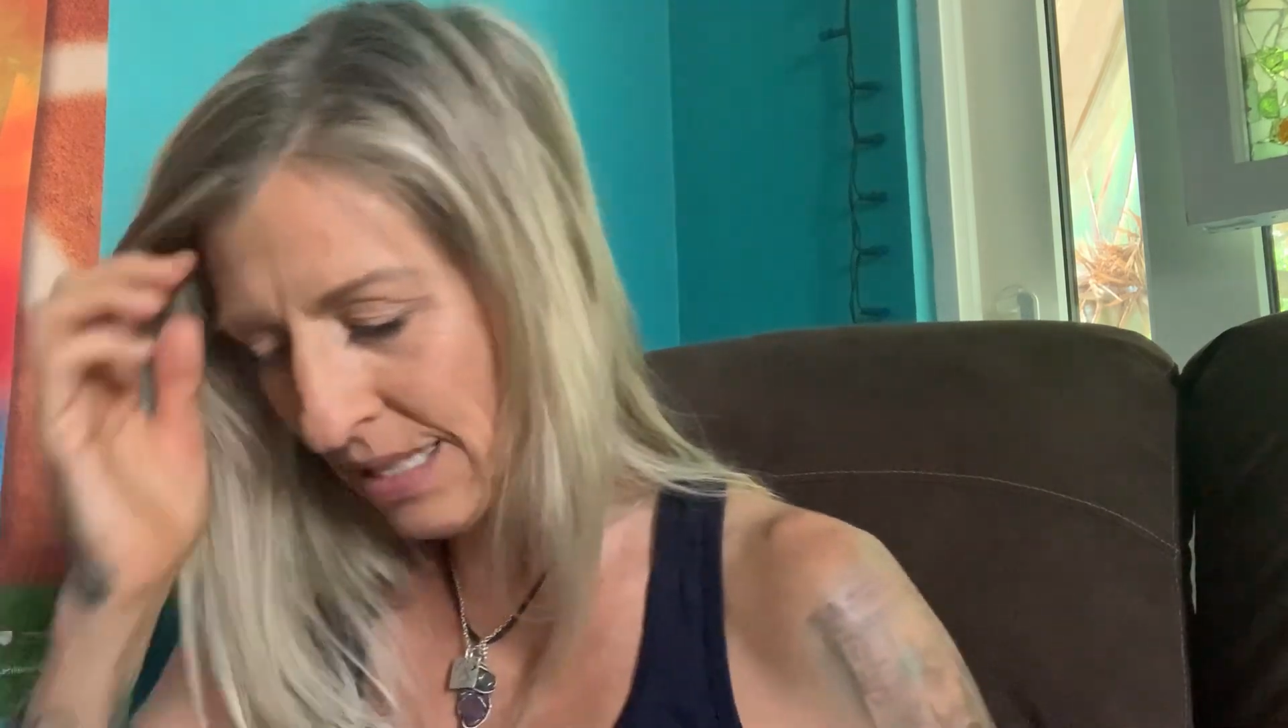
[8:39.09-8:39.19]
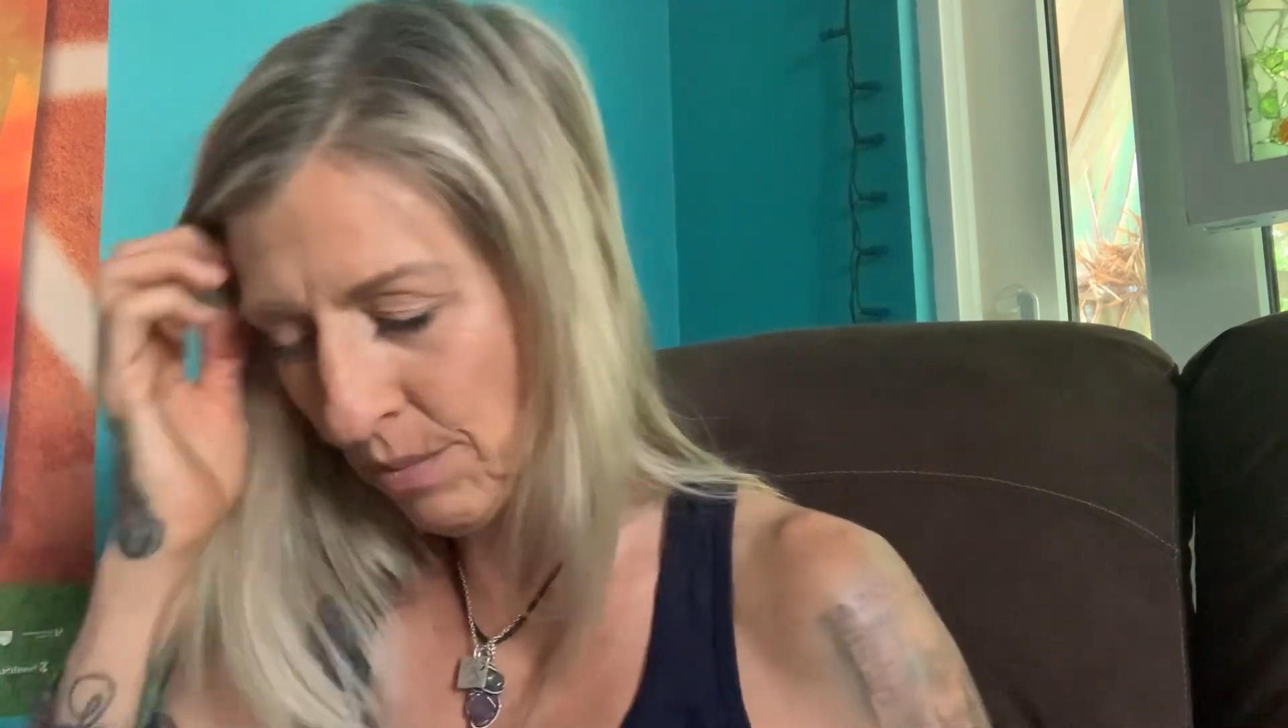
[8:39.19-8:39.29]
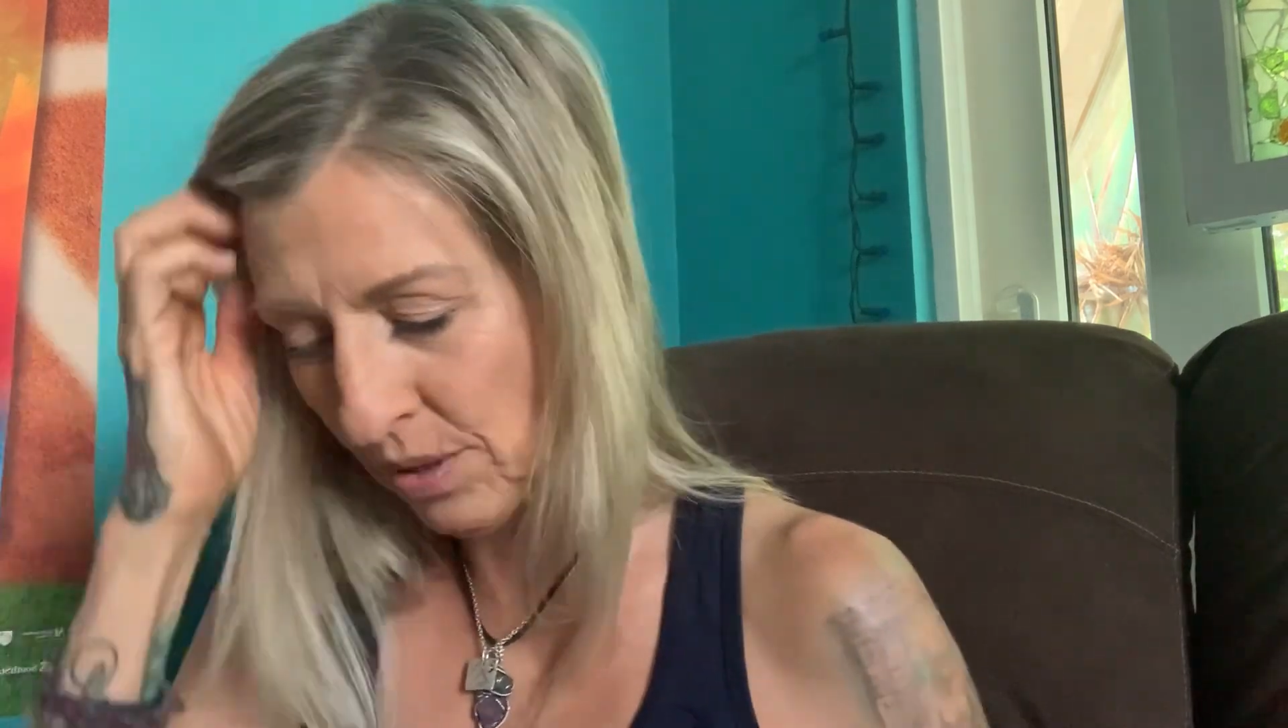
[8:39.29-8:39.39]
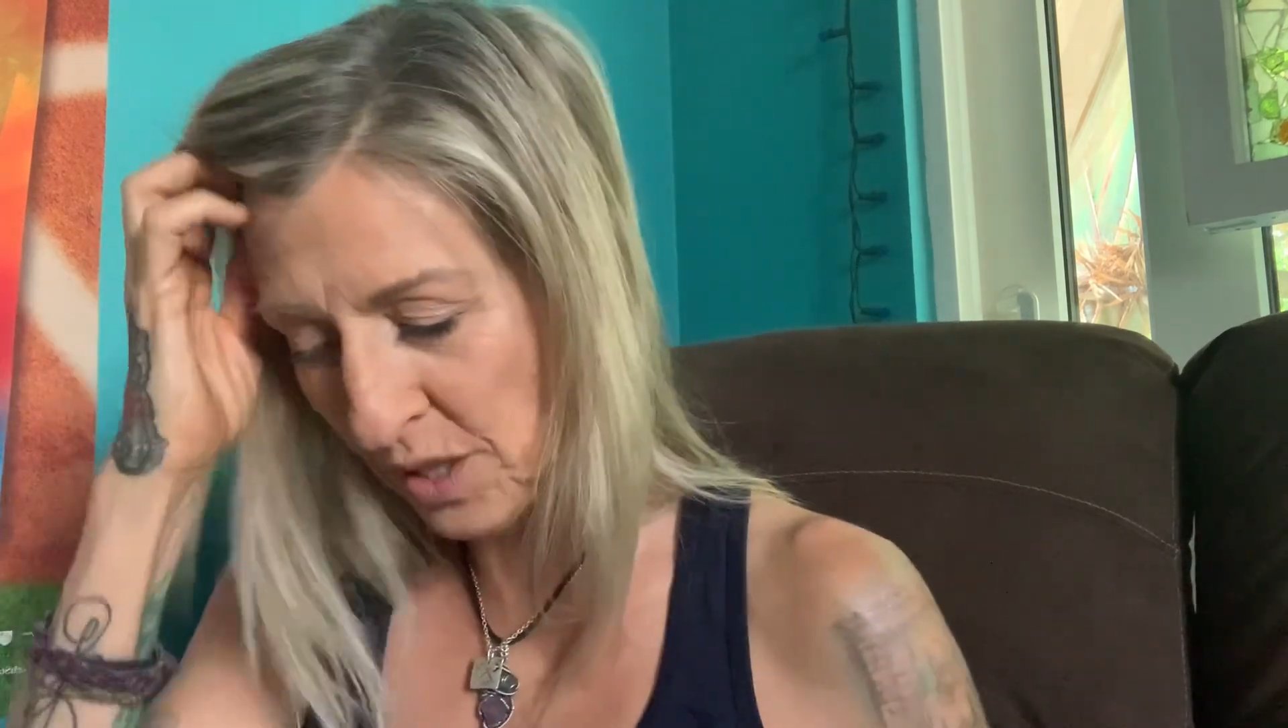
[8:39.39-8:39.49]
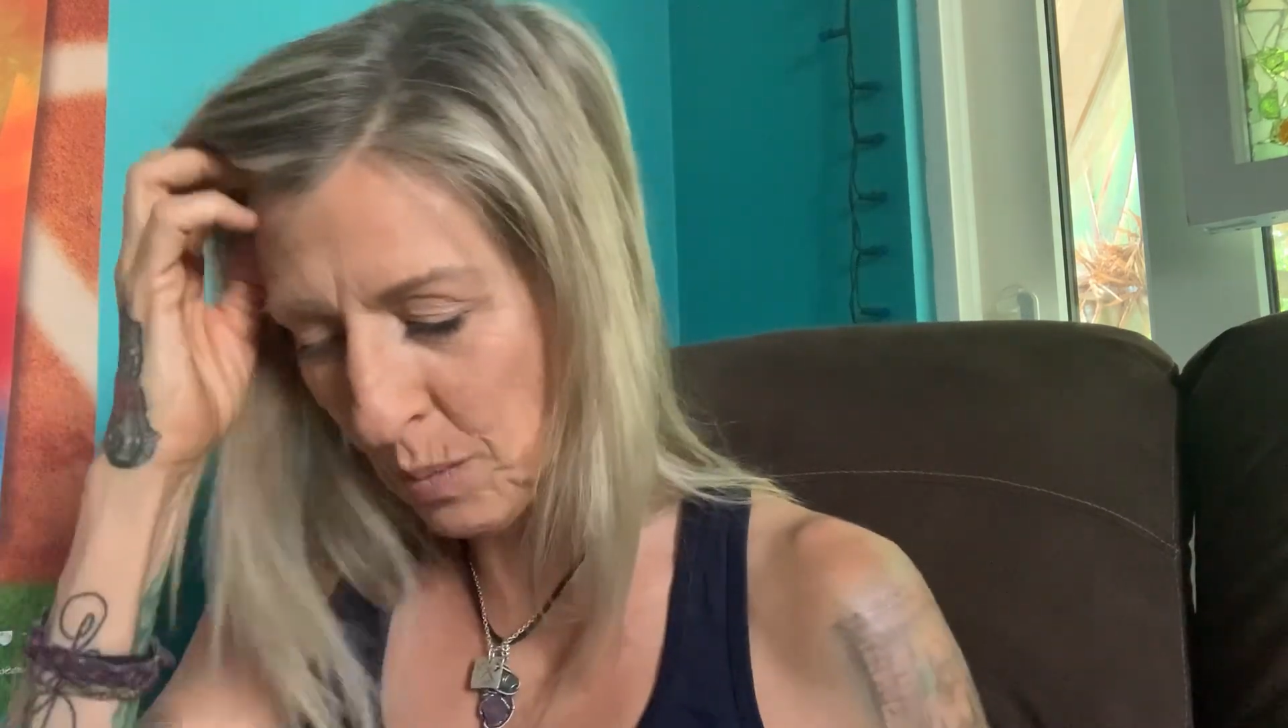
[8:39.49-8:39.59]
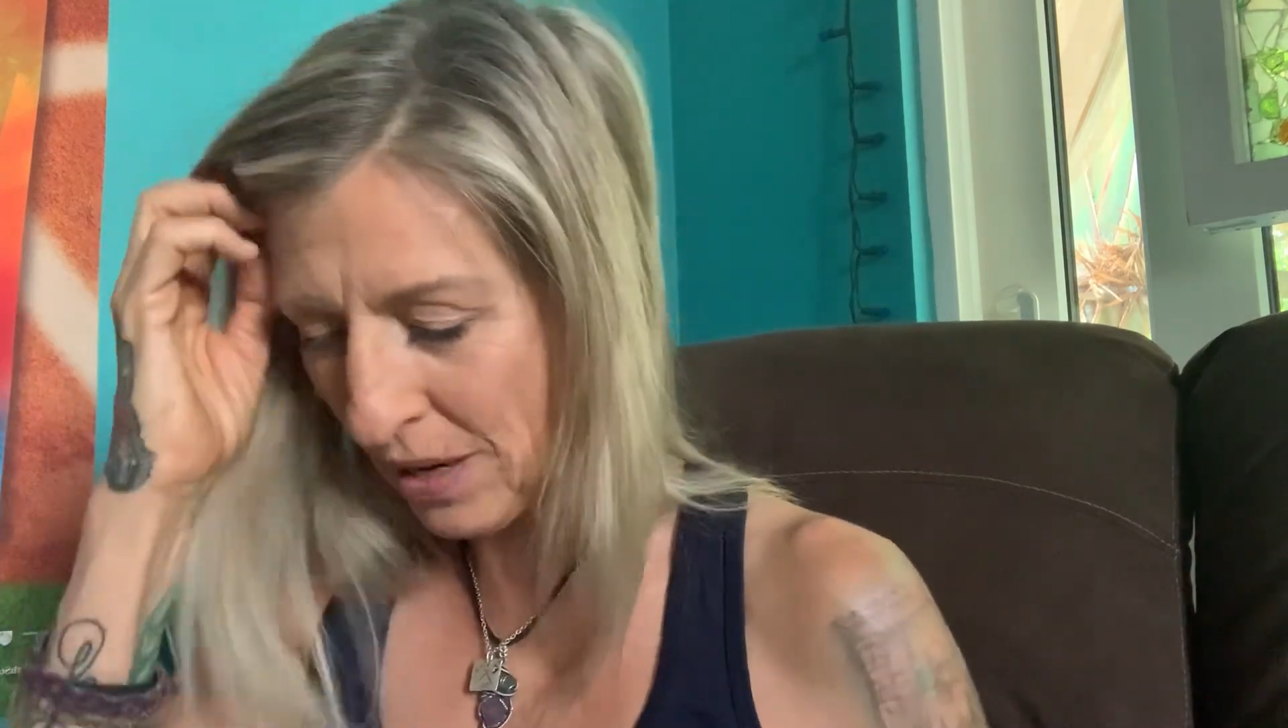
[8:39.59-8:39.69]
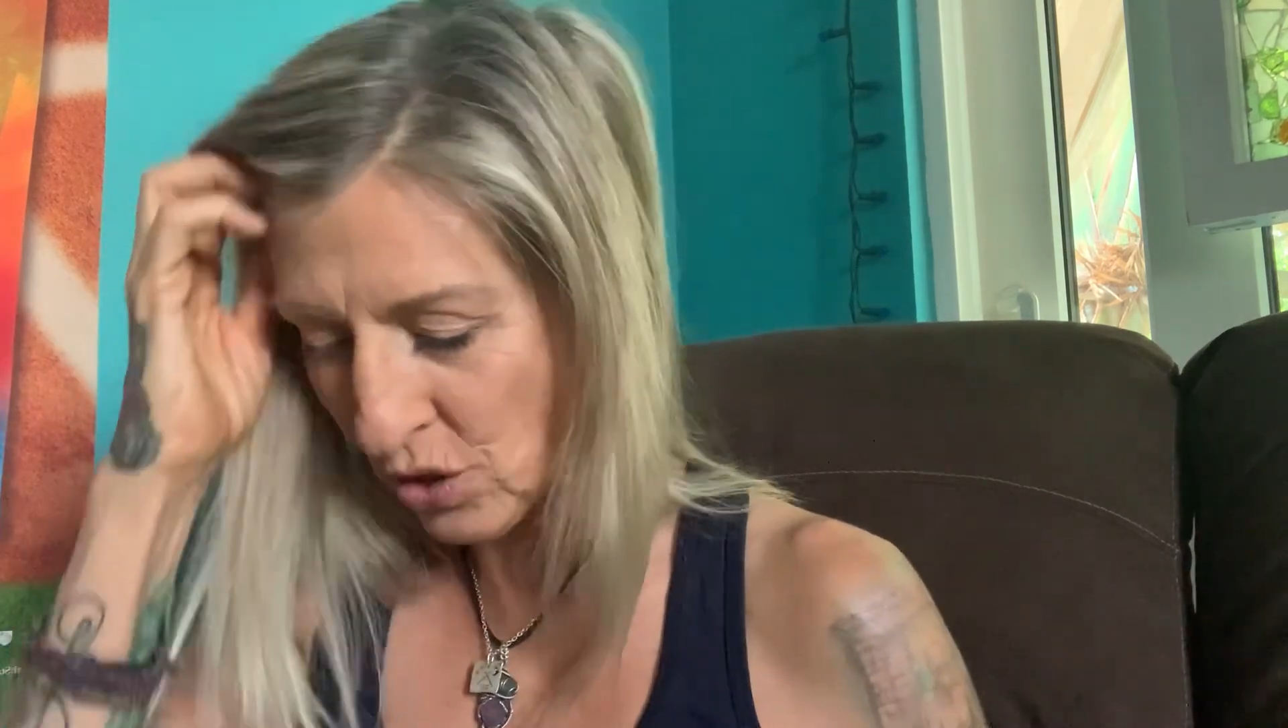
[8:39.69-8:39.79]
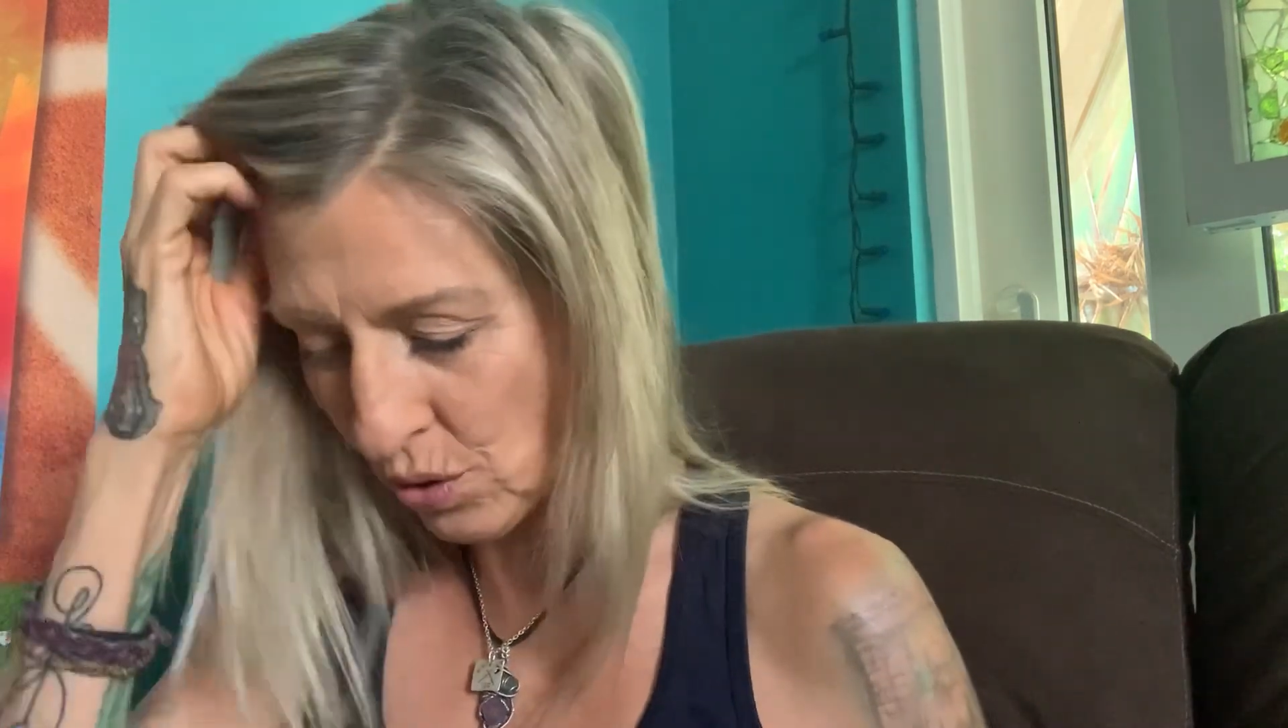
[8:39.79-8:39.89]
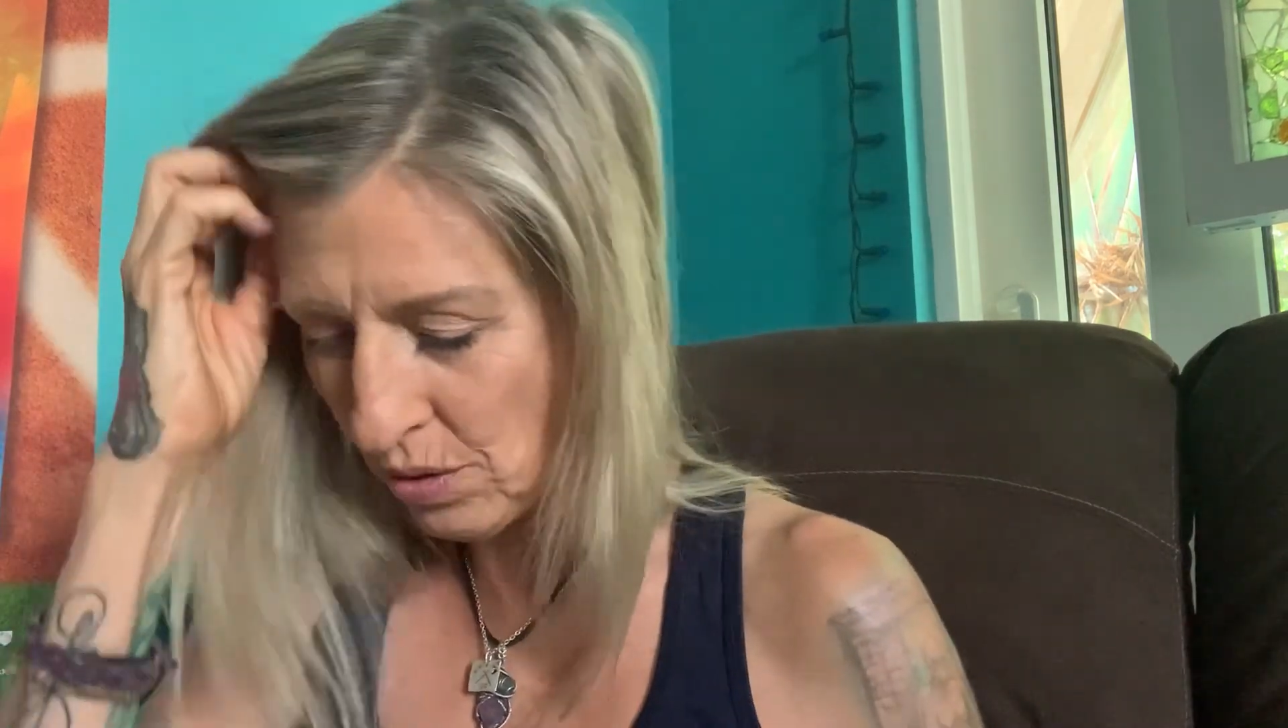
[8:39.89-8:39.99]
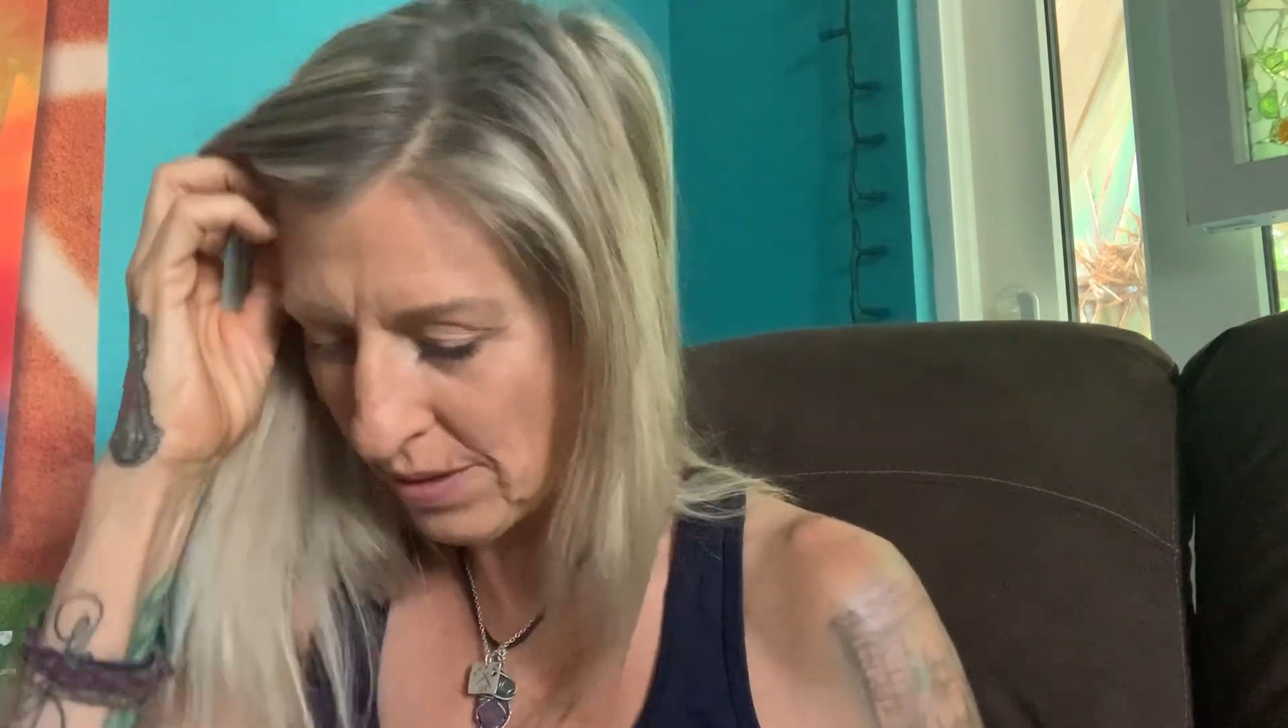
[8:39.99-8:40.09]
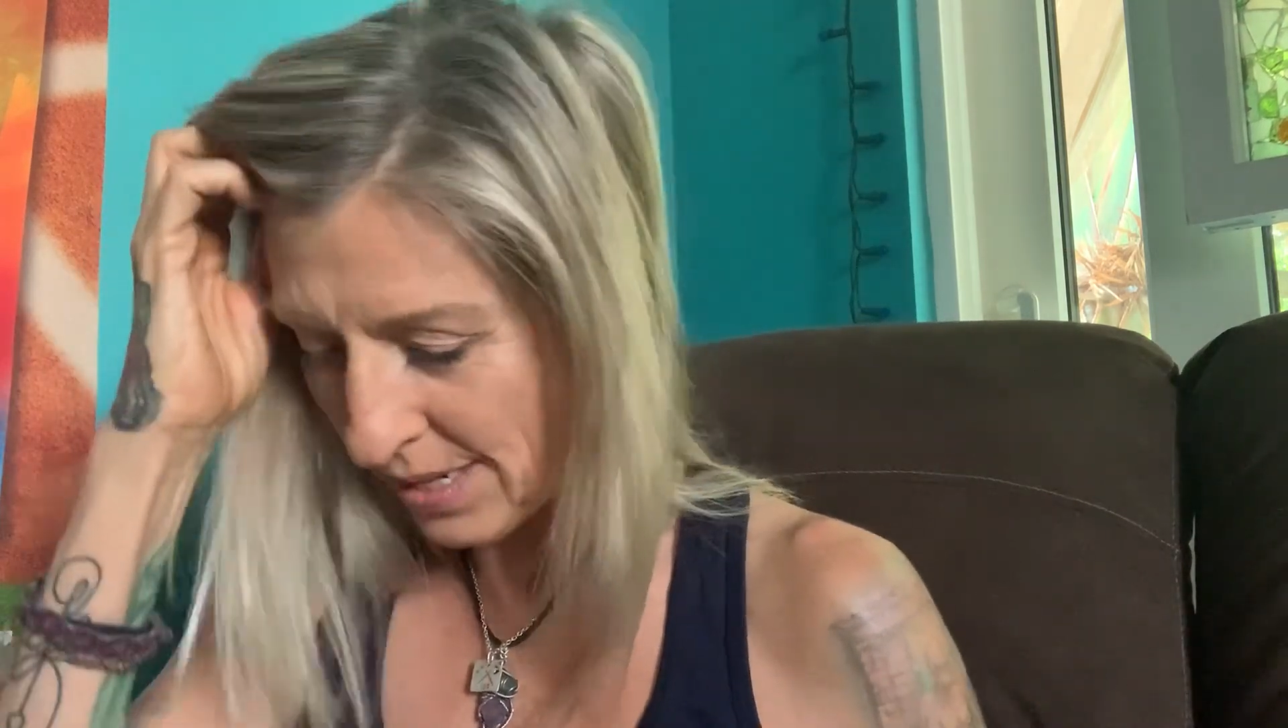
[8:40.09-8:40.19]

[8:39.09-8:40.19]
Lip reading: them really special